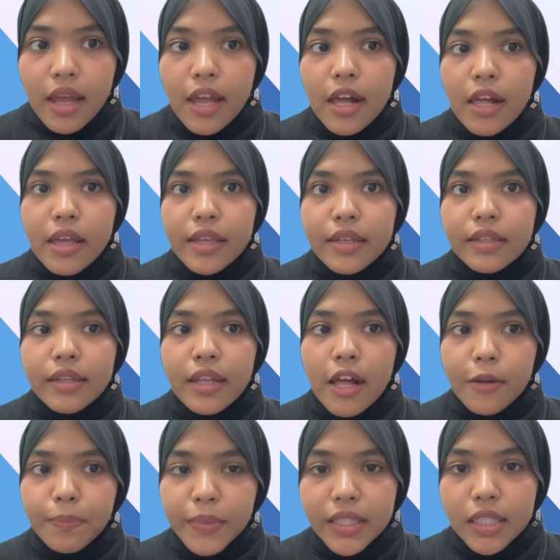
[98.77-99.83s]
and
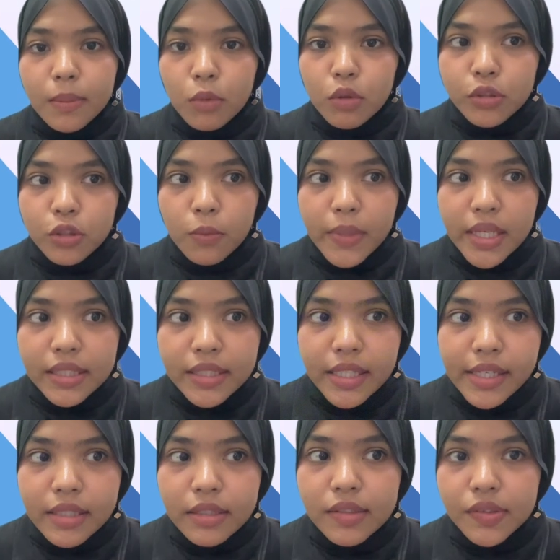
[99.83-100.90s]
helping the motor
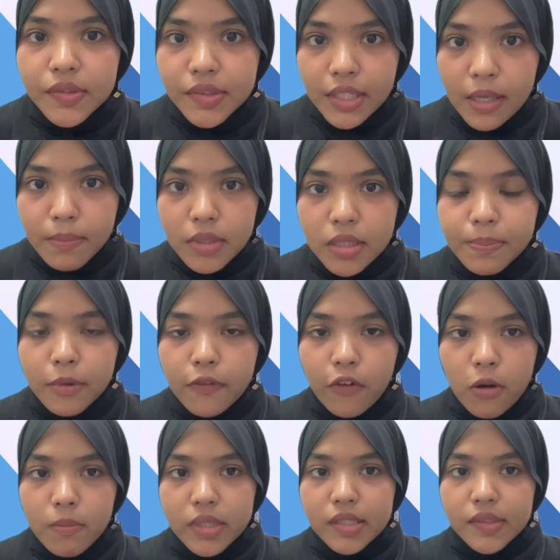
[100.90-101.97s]
maintain stable
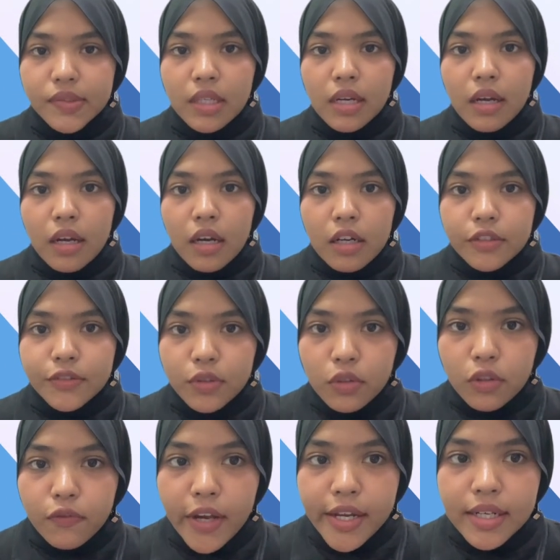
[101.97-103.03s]
performance.
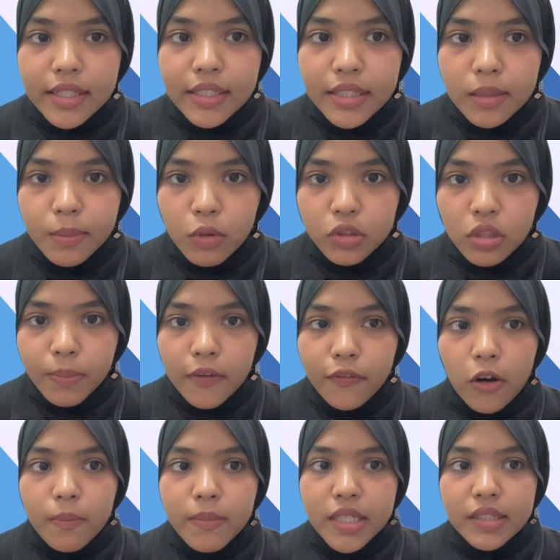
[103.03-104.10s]
So finally, the motor
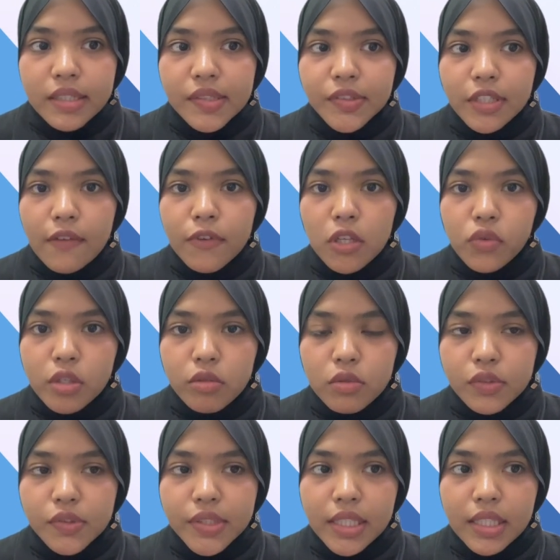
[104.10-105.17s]
performance is
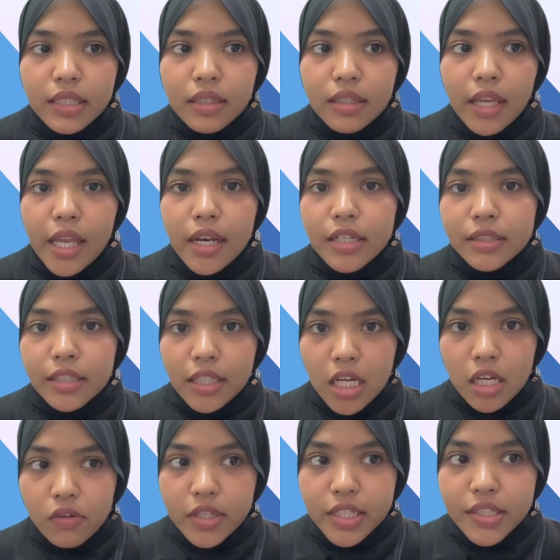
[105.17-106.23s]
evaluated using analytic
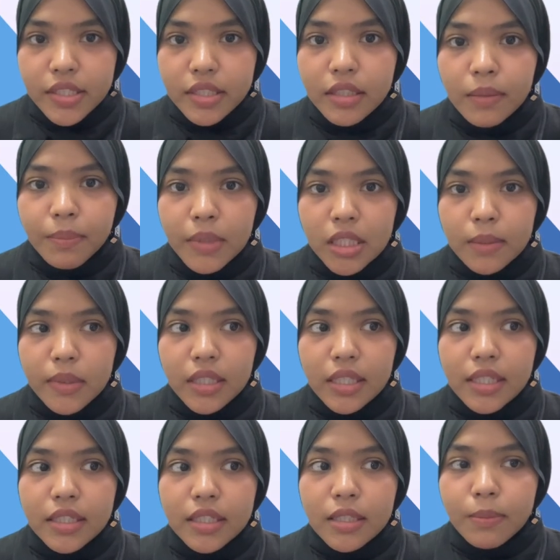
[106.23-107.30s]
calculation,
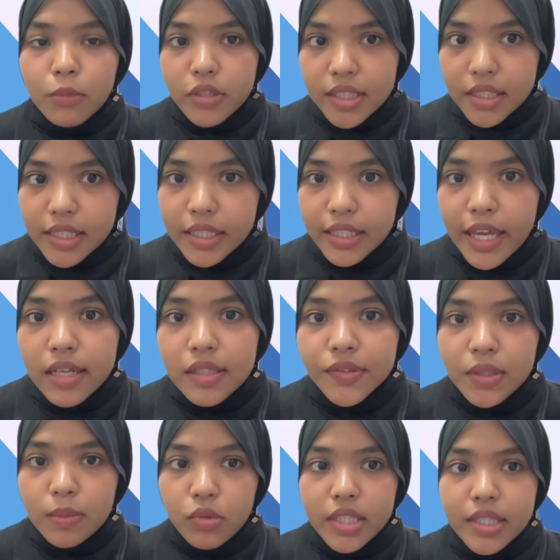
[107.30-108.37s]
mathematical modeling,
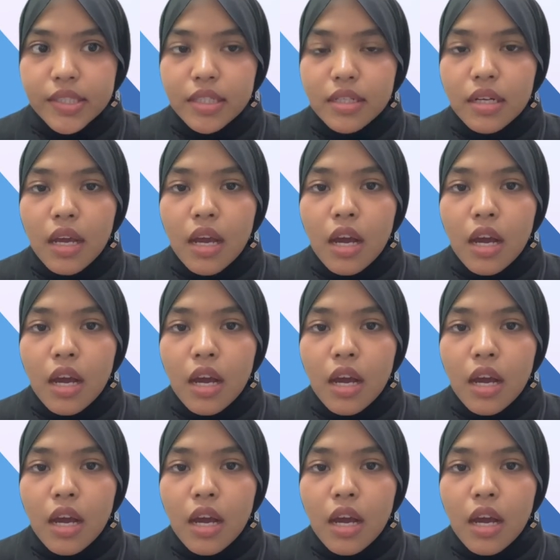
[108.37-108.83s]
and simulation,